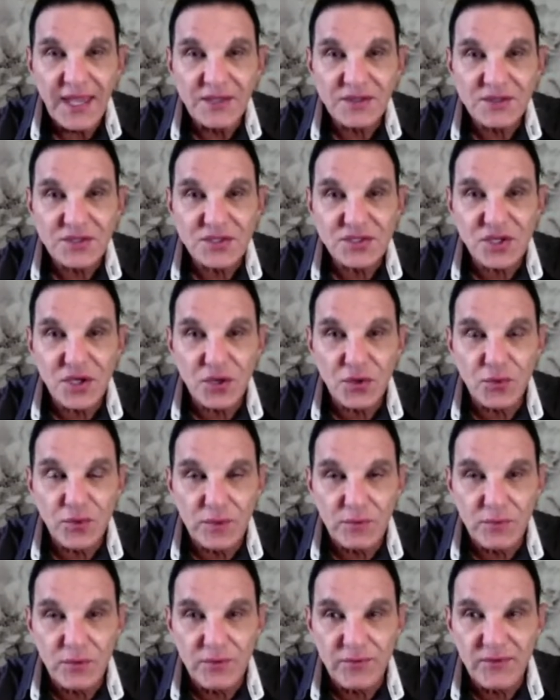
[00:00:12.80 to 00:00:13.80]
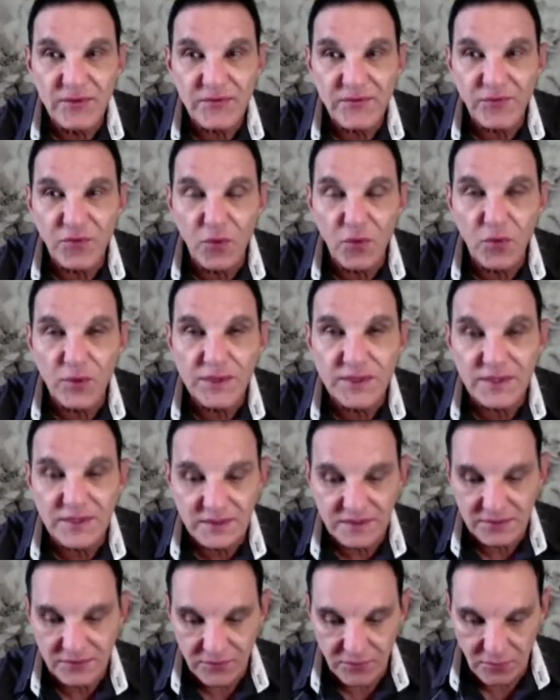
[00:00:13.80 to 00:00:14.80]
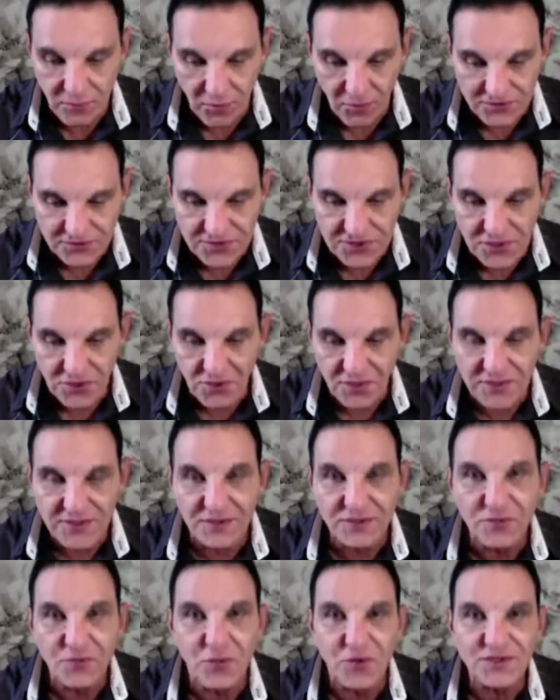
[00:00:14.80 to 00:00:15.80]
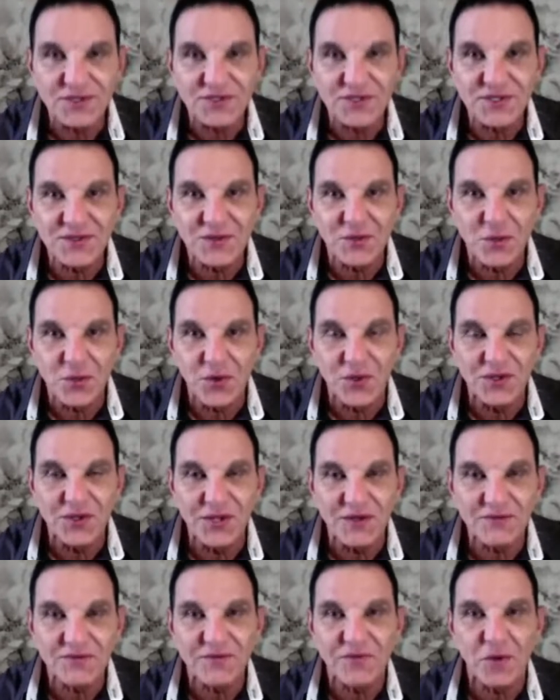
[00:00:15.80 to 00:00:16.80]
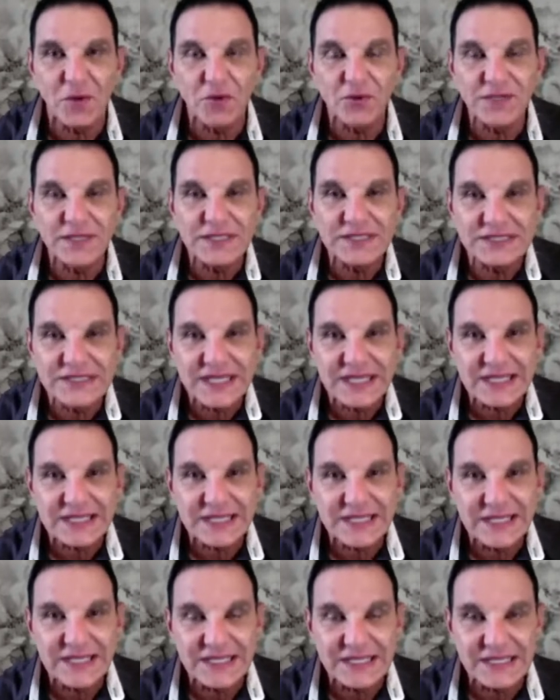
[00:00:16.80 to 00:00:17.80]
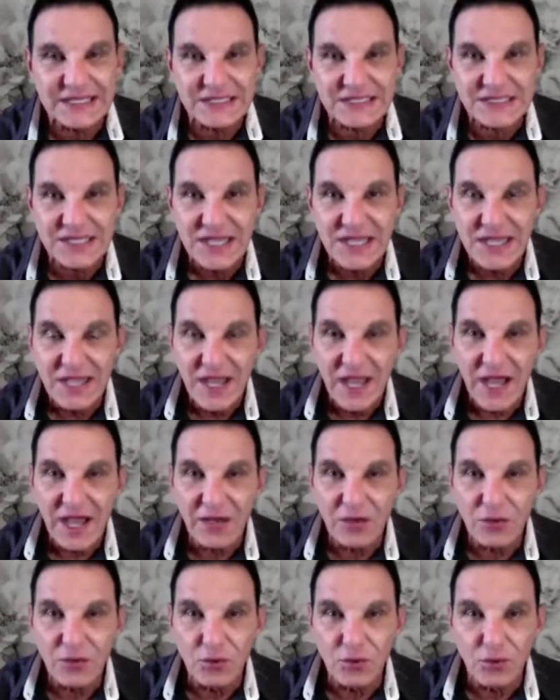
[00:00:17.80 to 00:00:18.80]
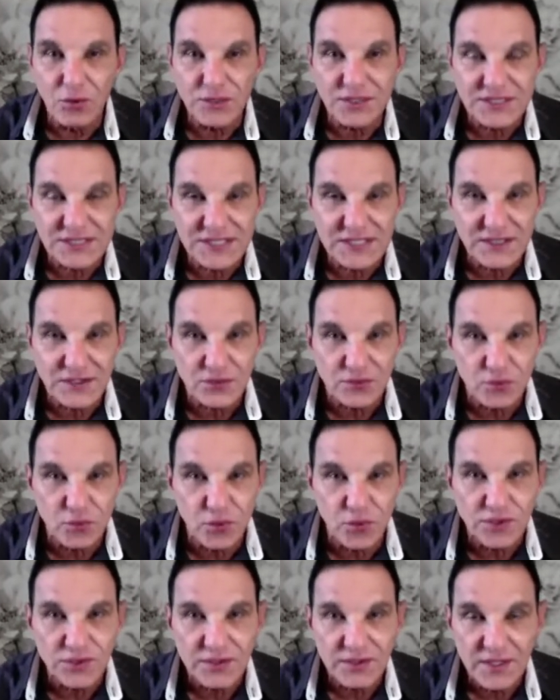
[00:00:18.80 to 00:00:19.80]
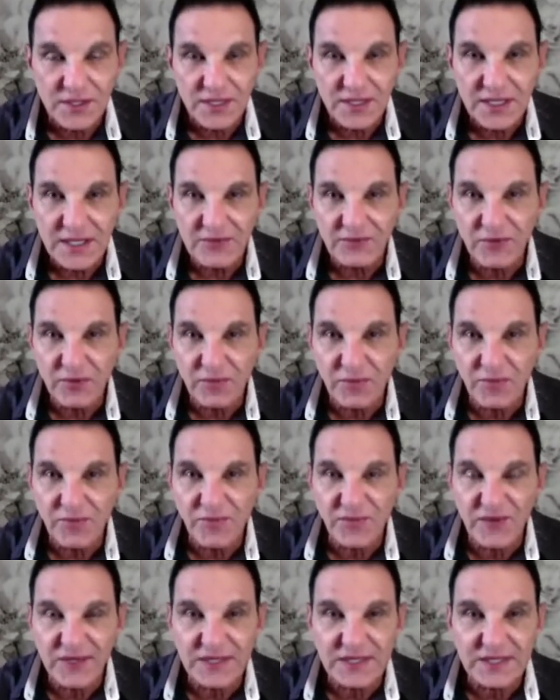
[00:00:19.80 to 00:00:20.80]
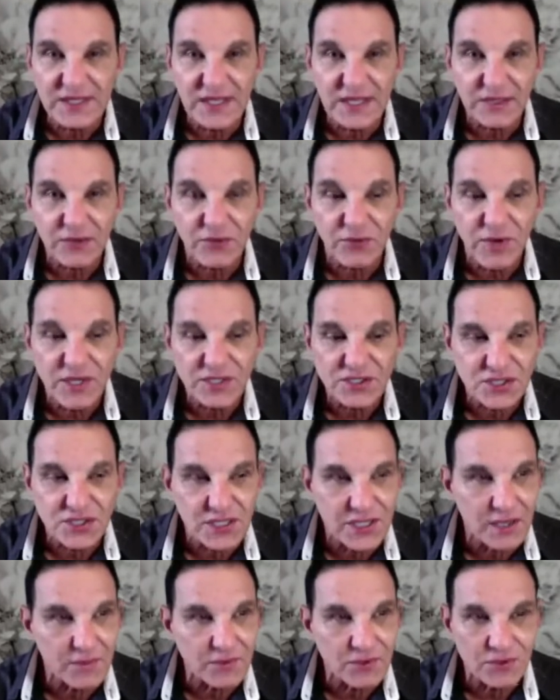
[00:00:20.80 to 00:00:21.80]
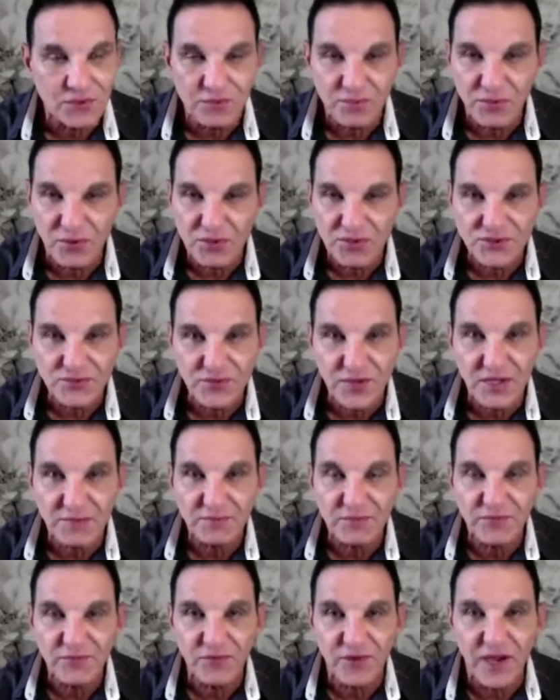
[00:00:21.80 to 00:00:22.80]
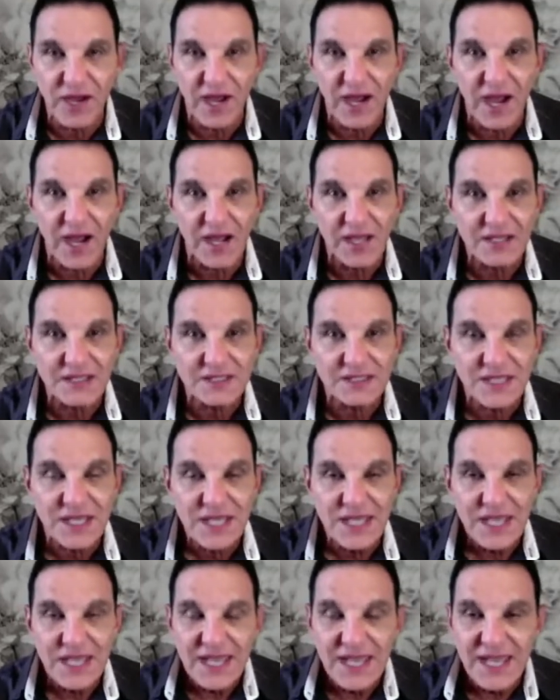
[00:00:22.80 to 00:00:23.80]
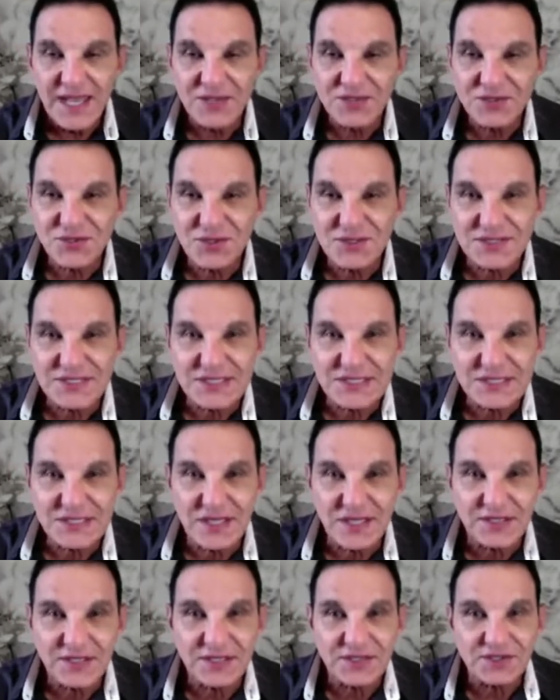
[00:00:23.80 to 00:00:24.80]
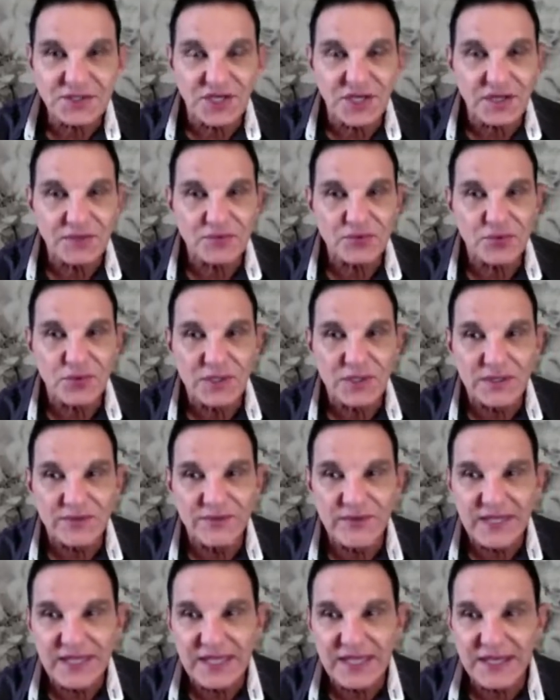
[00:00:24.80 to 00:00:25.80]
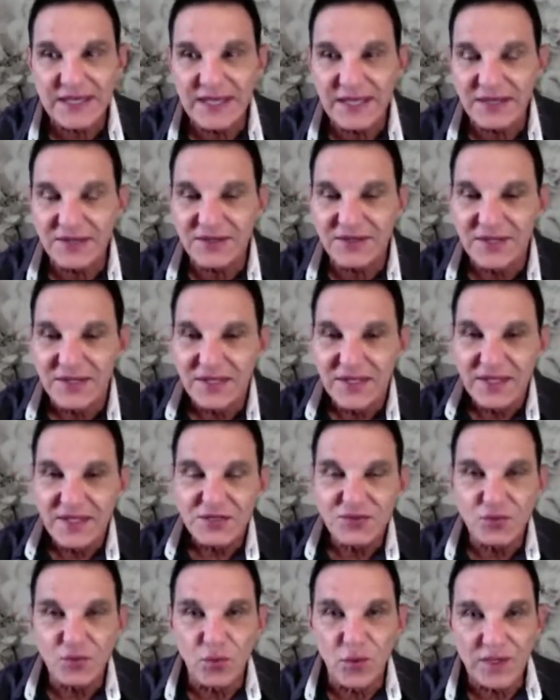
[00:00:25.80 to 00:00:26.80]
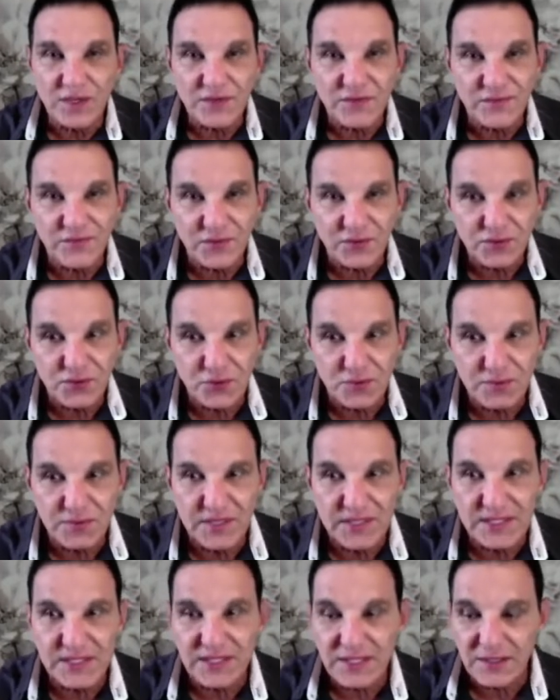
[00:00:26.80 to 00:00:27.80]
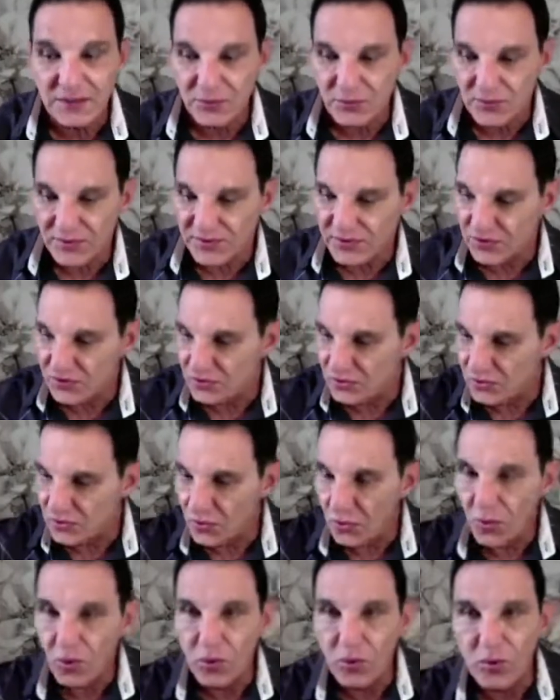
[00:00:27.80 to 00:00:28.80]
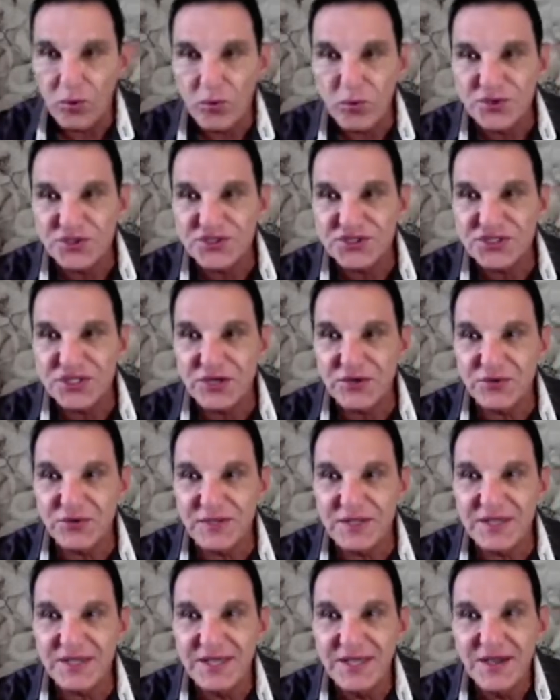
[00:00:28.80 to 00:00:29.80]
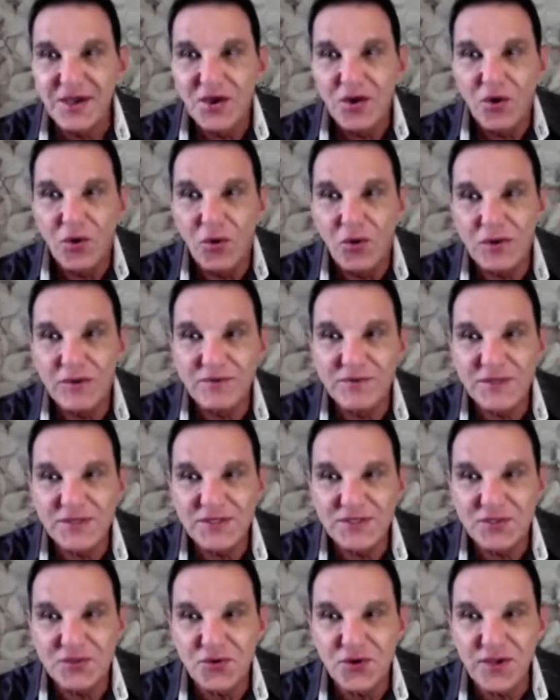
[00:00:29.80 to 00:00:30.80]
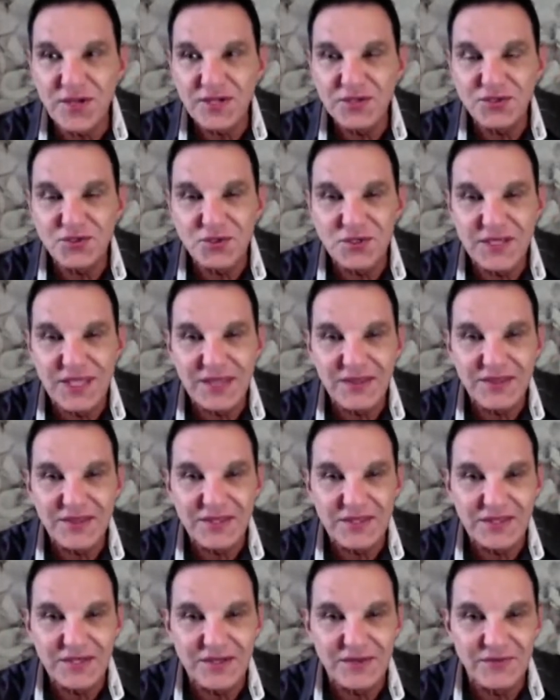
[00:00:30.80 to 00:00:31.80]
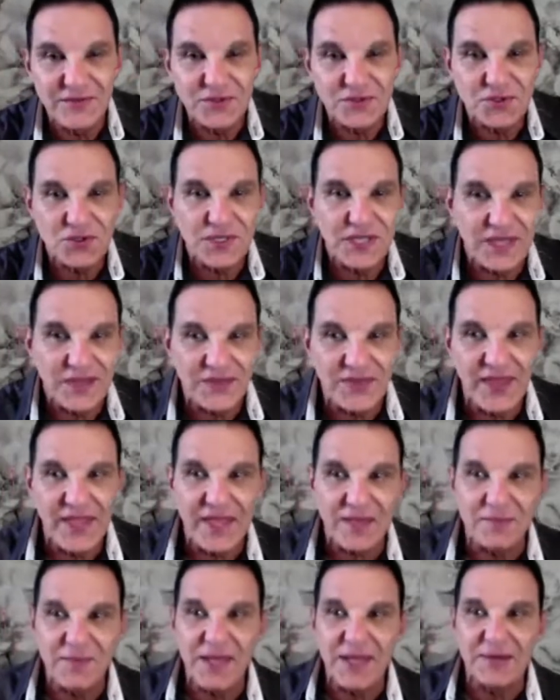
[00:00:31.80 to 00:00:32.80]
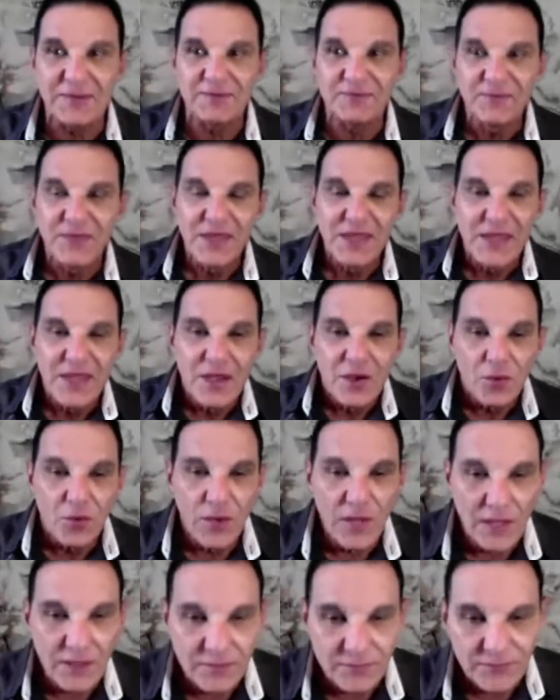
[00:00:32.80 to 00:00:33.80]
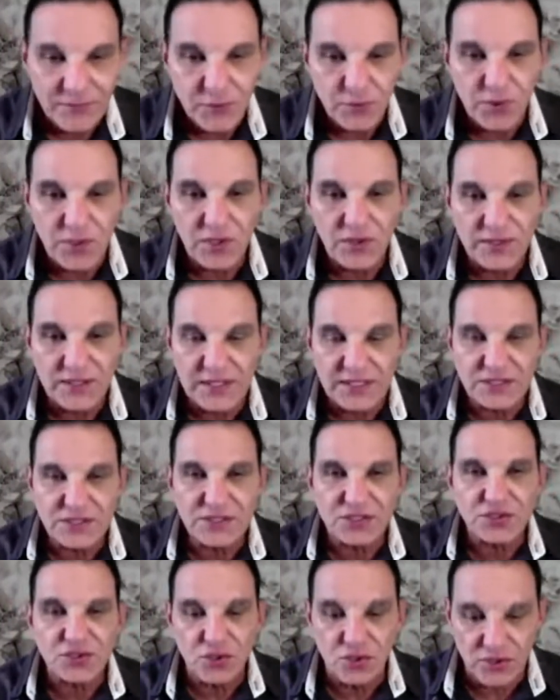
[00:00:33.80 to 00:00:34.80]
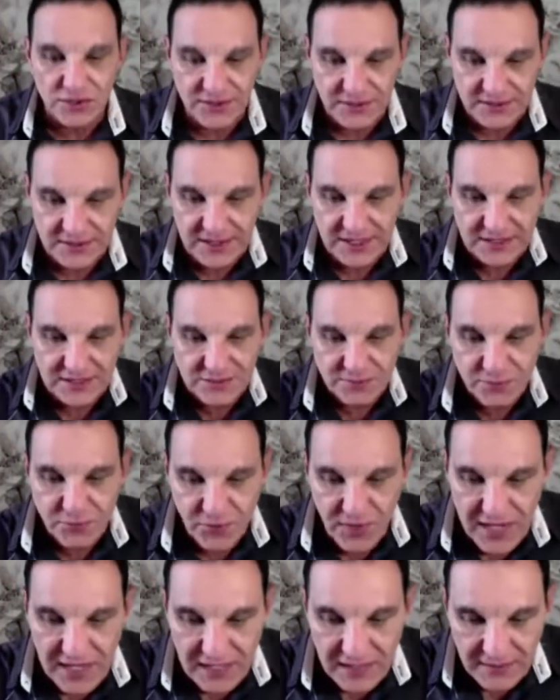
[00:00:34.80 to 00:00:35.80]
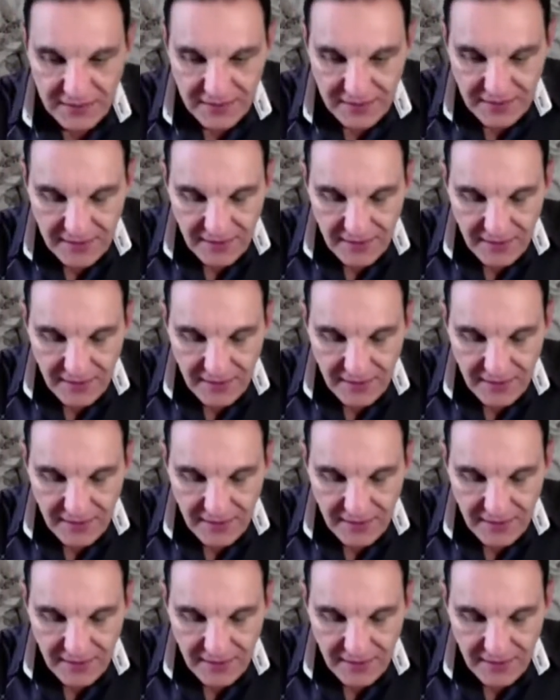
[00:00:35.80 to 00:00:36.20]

And so we're moving forward and marching on and watching the world unfold exactly as our Lord said it would. Every prophetic declaration coming to pass right before our eyes. And so it's exciting times we're living in. And it's wonderful to be here with you all sharing all of this growing together and living together. Amen. Well, we're going to get started. Let's pray.